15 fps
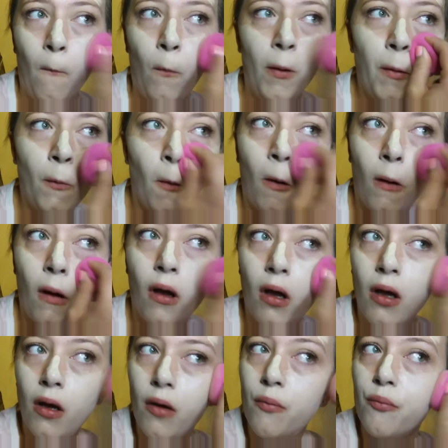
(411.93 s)
we will
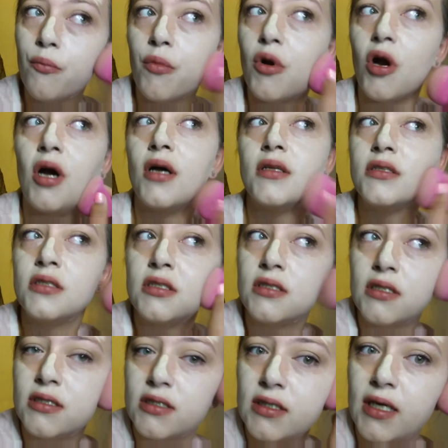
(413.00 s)
bronze
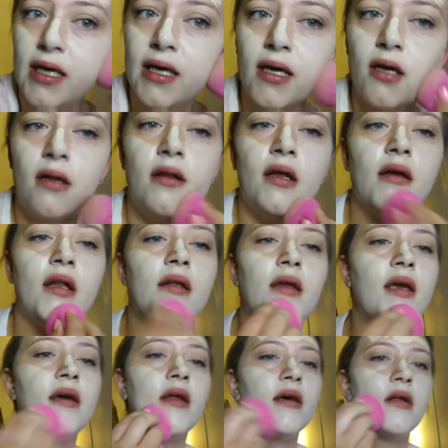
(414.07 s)
the skin and
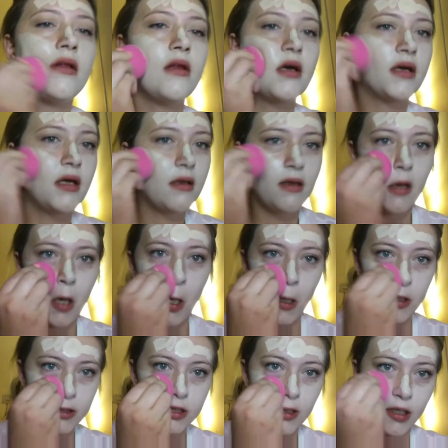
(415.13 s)
get it looking
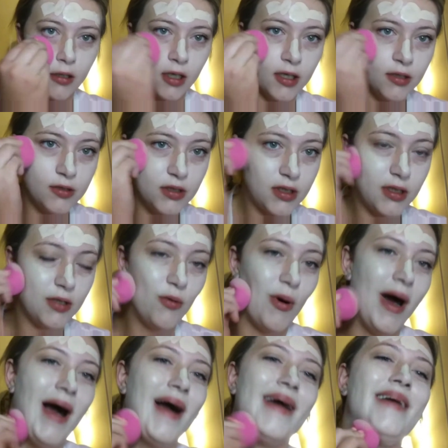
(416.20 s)
not so ghostly
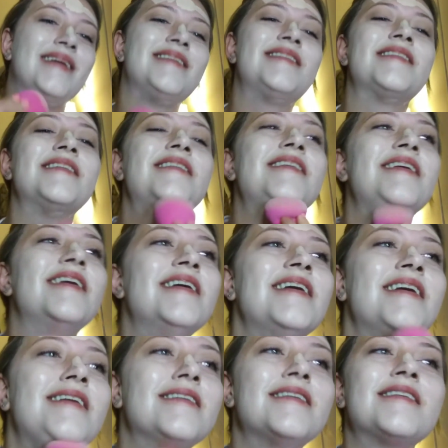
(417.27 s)
white.
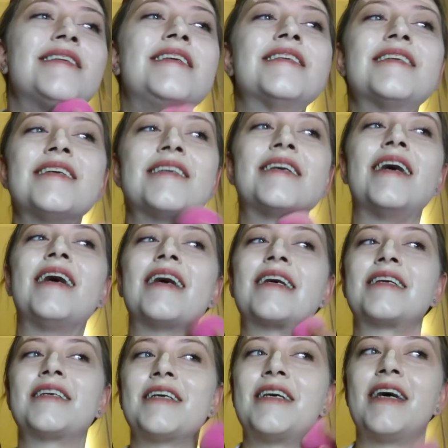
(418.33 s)
This is
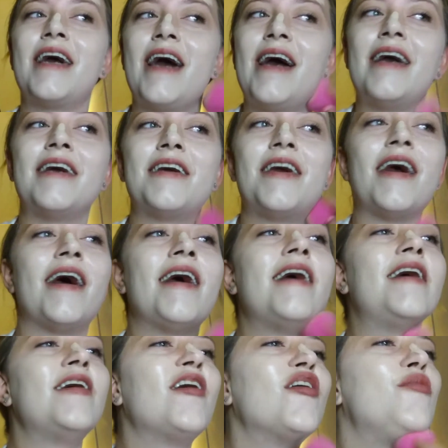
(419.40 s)
actually a
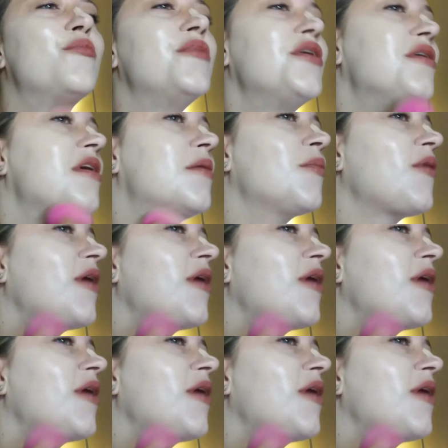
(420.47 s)
K beauty